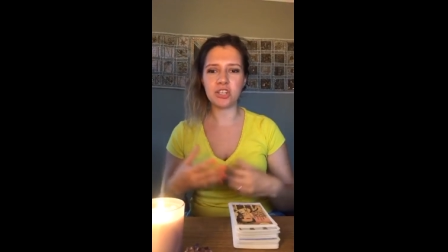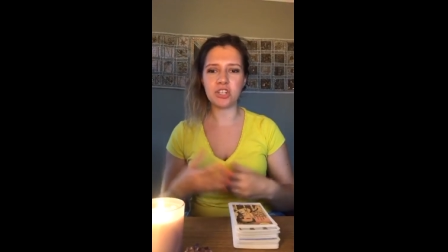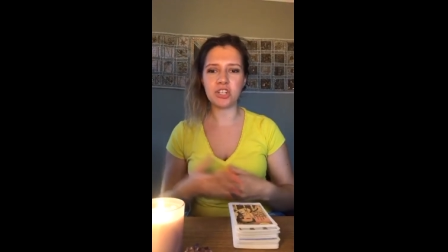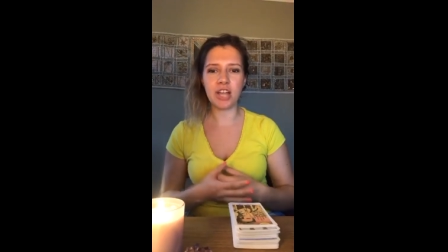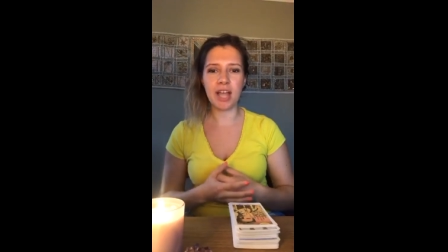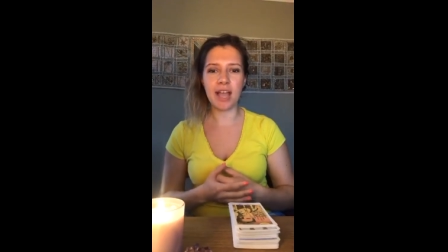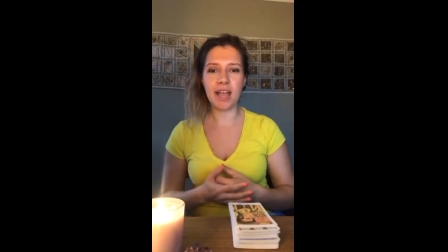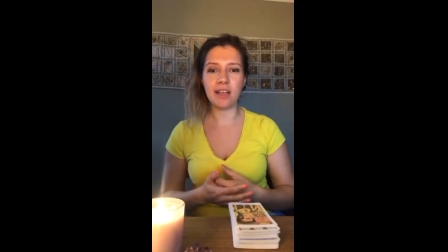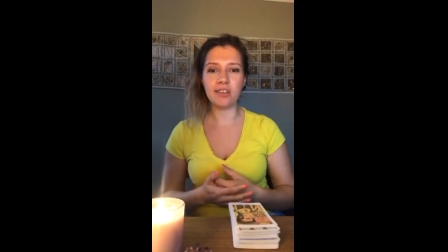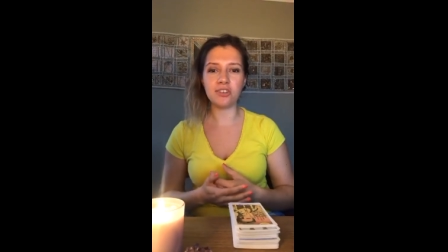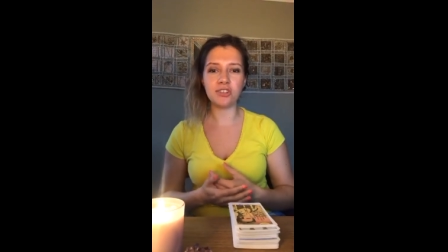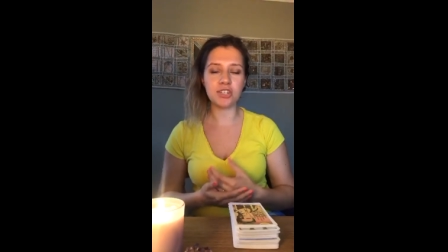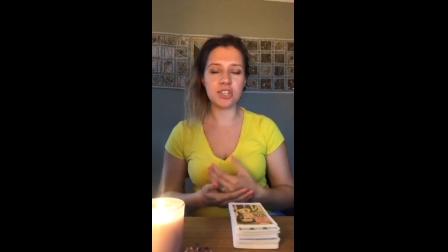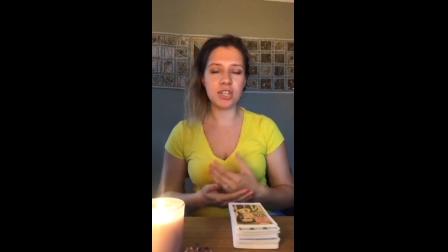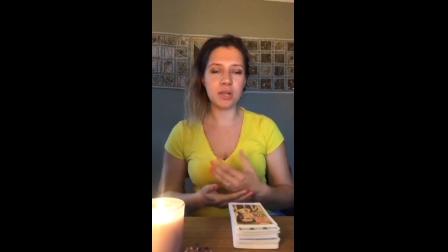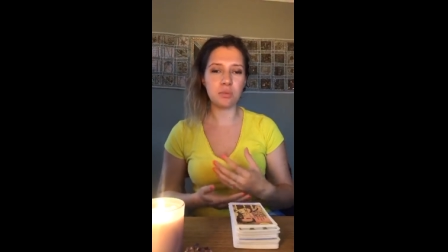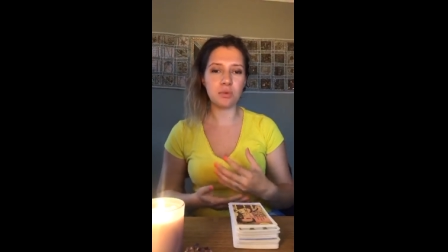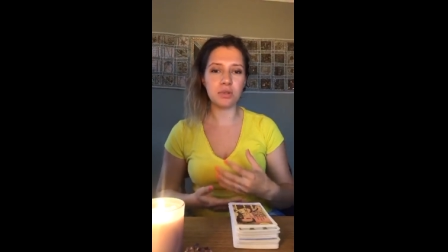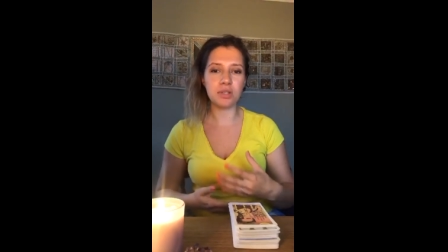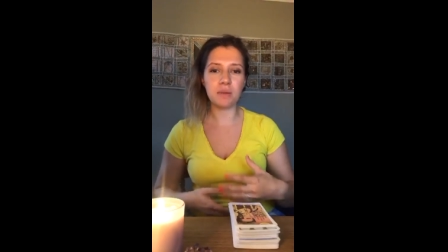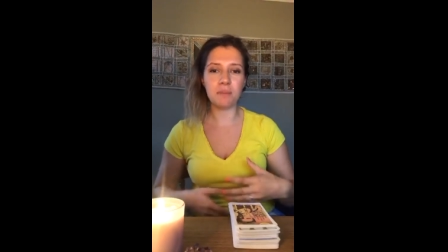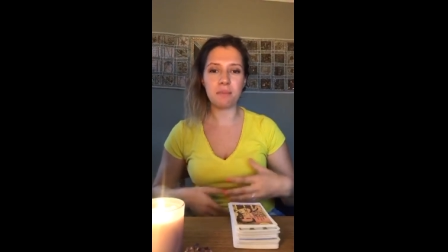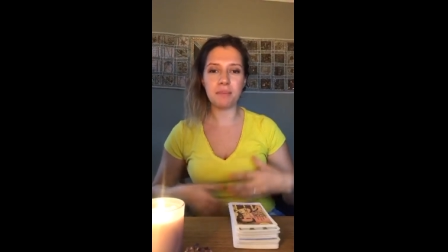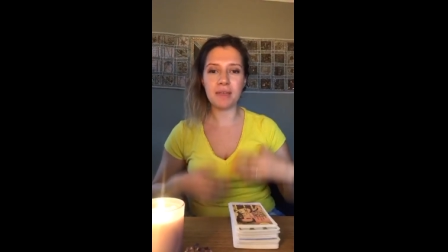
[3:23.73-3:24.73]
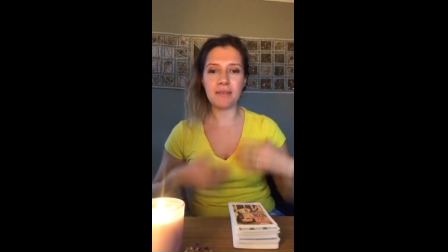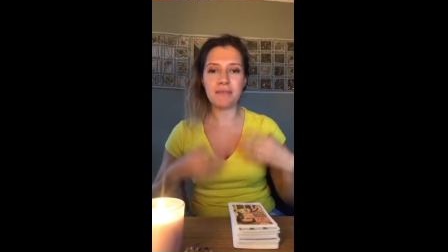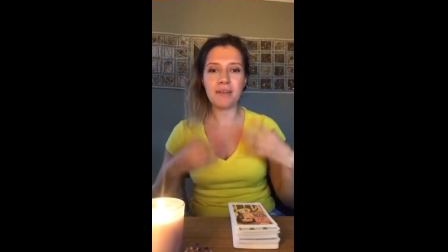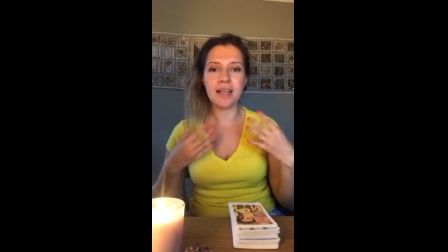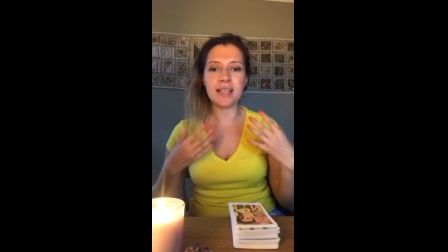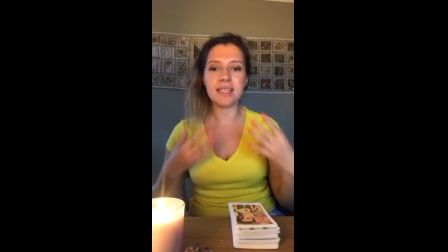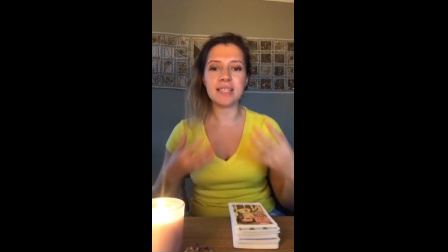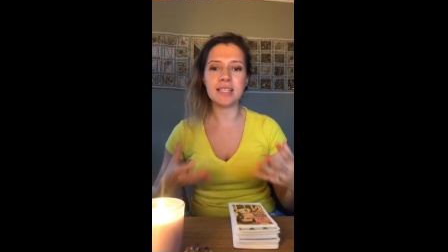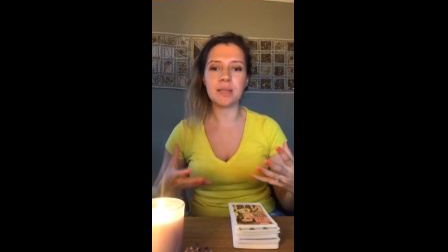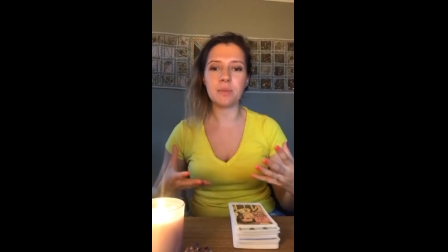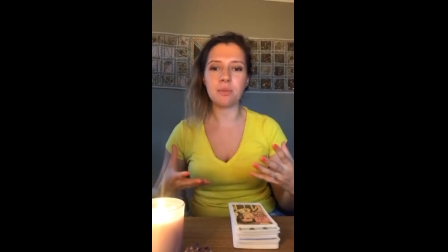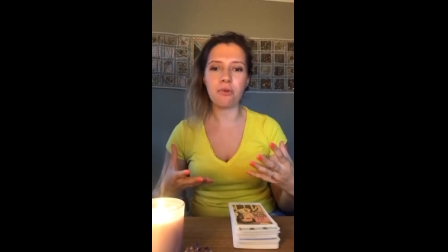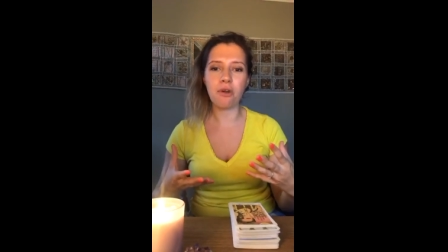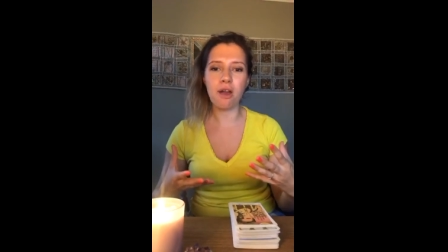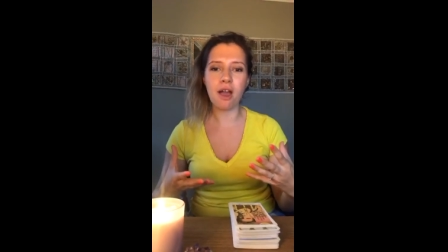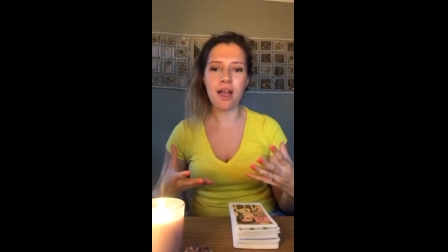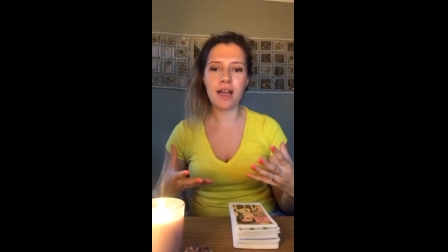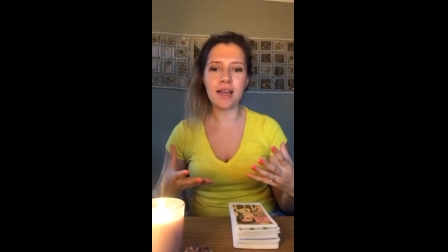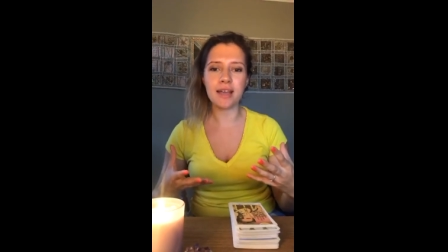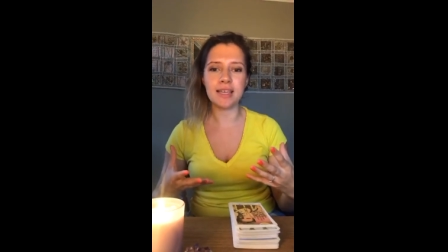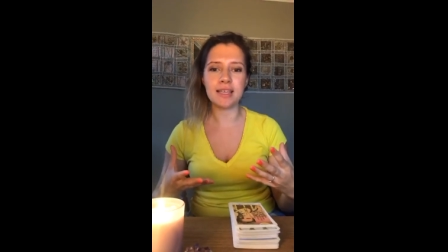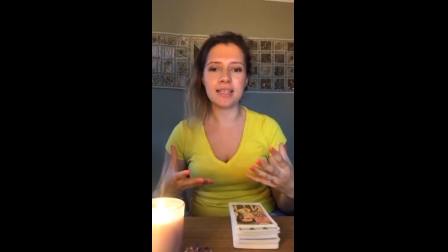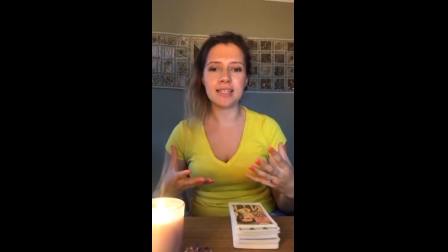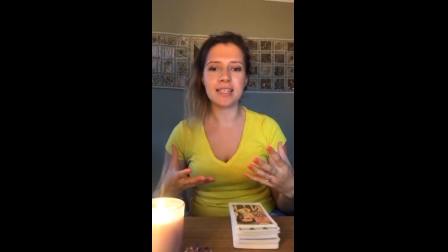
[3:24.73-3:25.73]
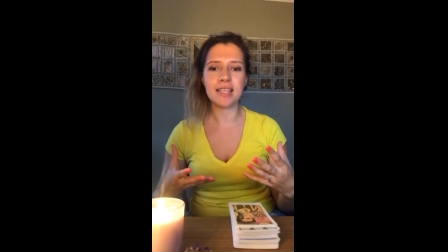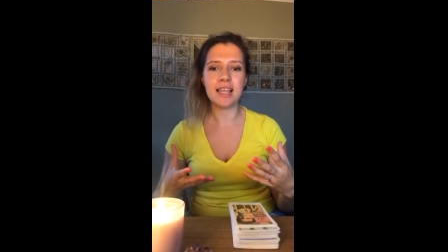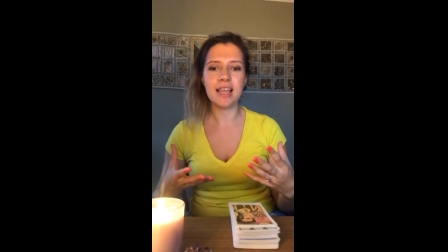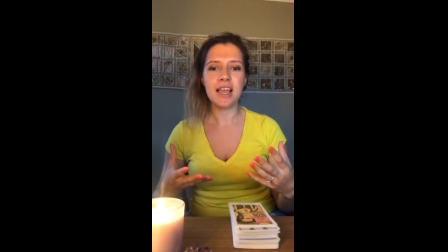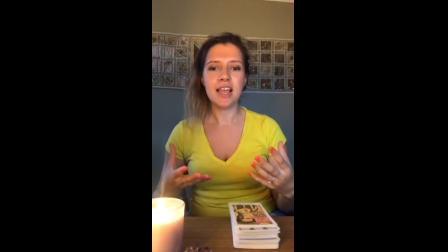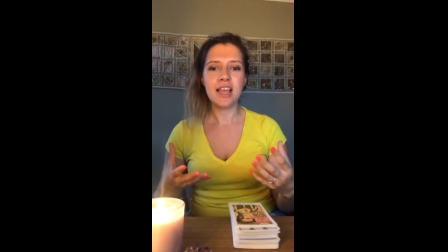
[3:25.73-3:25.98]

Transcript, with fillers: changed and it wouldn't be that surprise.